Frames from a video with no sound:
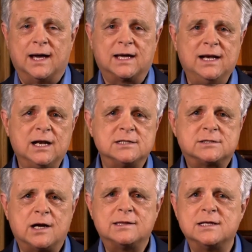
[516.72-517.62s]
I can
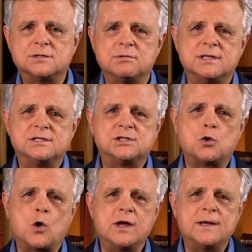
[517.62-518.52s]
illustrate this with a
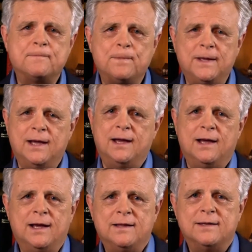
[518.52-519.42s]
story
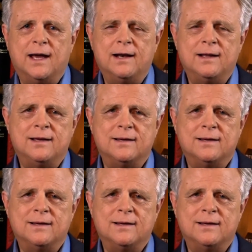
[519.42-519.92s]
that,